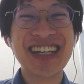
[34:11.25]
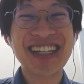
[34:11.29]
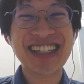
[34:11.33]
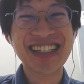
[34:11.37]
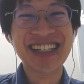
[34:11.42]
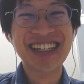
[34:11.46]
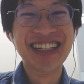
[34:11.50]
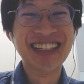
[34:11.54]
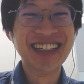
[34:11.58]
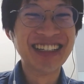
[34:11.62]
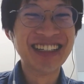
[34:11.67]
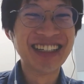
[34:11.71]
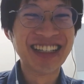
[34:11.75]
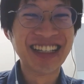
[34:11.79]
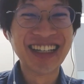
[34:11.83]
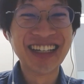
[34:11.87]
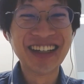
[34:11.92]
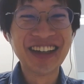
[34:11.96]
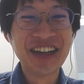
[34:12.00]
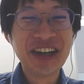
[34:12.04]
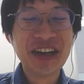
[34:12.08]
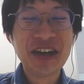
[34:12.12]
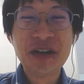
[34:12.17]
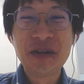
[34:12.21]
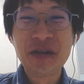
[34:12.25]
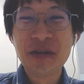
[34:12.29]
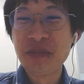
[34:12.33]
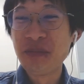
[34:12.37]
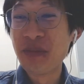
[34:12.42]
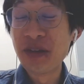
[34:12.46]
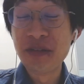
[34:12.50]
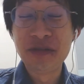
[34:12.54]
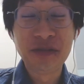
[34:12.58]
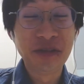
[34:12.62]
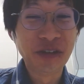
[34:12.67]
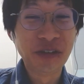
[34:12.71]
So
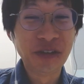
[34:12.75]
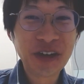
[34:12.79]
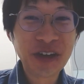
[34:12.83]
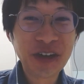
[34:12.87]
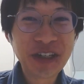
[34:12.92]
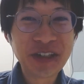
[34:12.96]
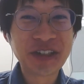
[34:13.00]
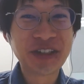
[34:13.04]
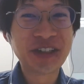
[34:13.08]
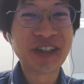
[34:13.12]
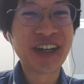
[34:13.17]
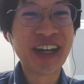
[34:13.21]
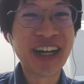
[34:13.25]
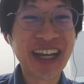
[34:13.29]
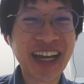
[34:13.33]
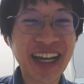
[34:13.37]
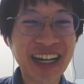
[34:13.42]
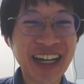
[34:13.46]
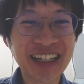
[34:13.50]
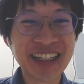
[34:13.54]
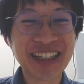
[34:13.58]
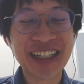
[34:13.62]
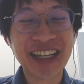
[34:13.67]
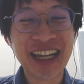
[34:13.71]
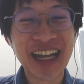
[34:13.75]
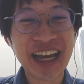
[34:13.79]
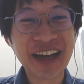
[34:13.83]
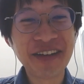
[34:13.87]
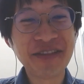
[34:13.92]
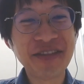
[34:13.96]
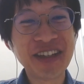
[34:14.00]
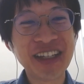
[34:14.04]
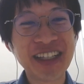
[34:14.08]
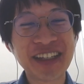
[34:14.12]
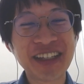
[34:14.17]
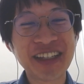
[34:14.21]
before you try out the
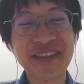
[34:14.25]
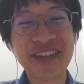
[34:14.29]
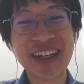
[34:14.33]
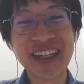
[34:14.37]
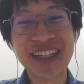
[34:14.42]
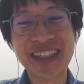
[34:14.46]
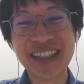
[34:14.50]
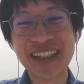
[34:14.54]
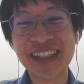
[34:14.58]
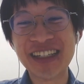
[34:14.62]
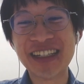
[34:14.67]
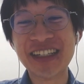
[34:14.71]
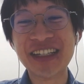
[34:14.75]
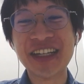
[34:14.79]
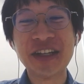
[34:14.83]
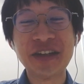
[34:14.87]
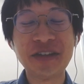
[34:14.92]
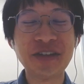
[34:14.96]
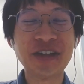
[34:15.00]
haptic devices,